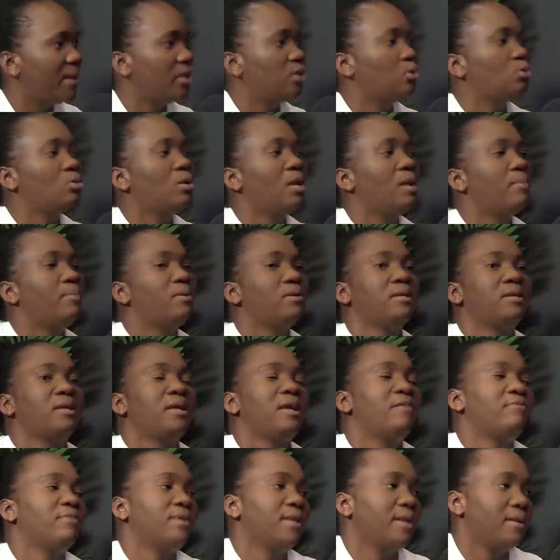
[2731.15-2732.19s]
But it's all about
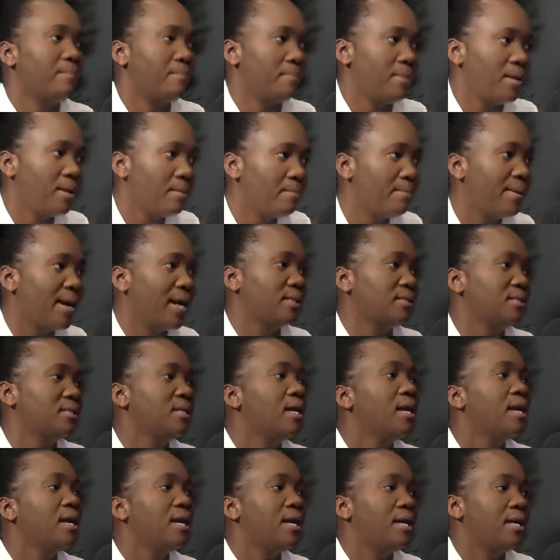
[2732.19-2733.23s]
having an impact
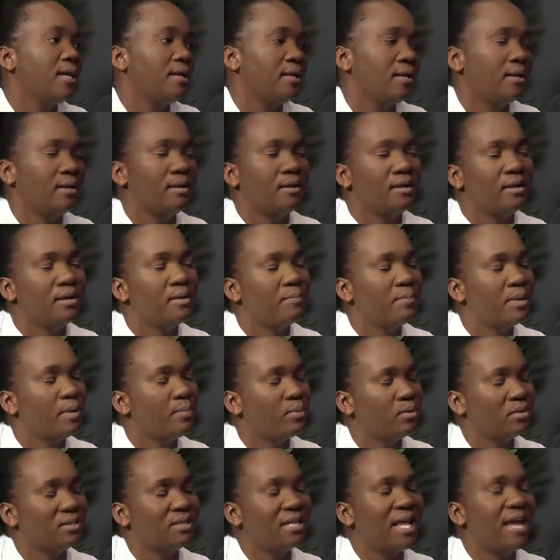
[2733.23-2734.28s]
in
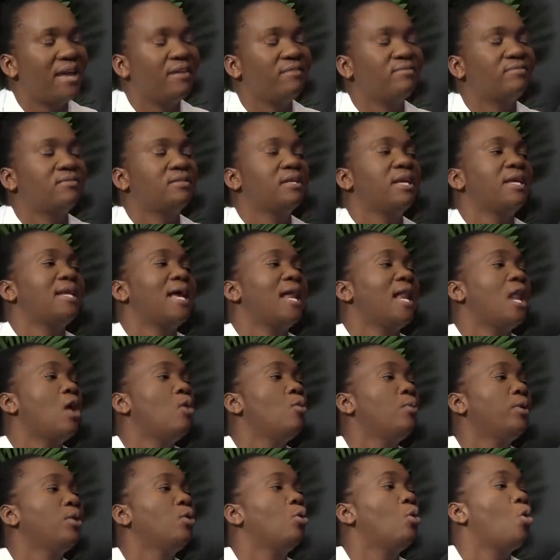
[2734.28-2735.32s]
people's lives and
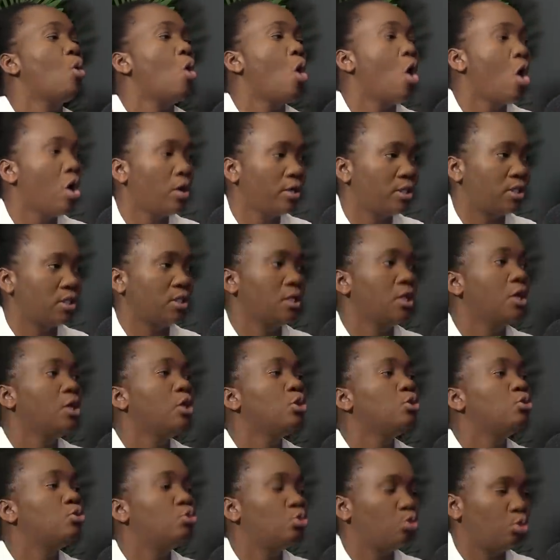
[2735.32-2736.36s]
allowing God
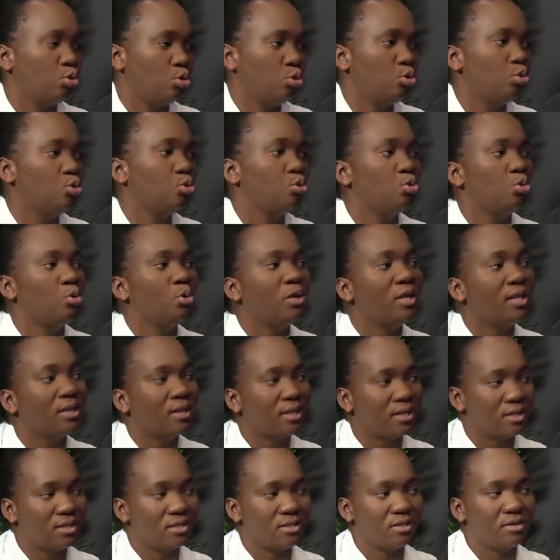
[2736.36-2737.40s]
to use you
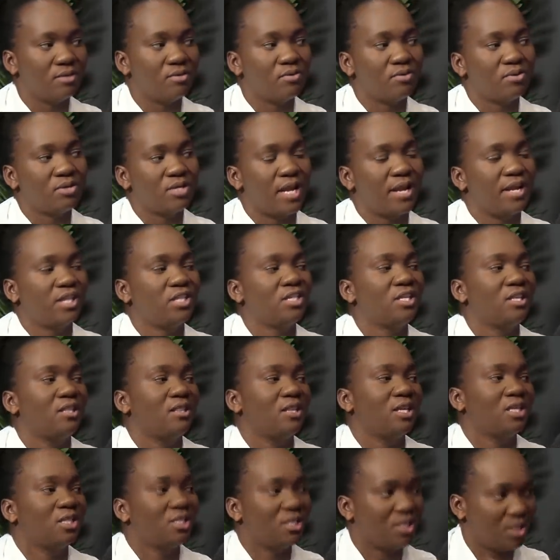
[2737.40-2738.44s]
in the
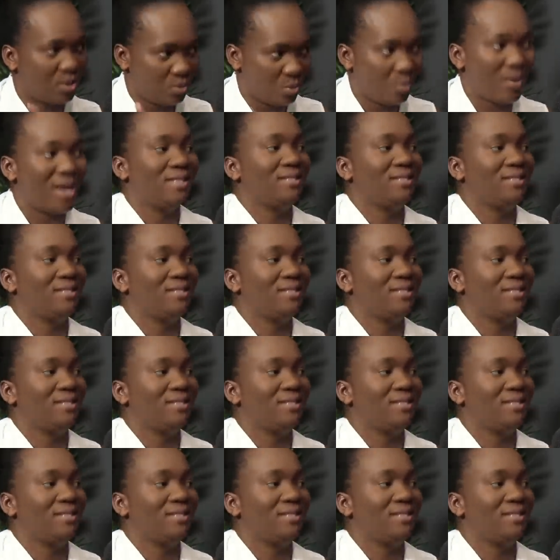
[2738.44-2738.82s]
direction that he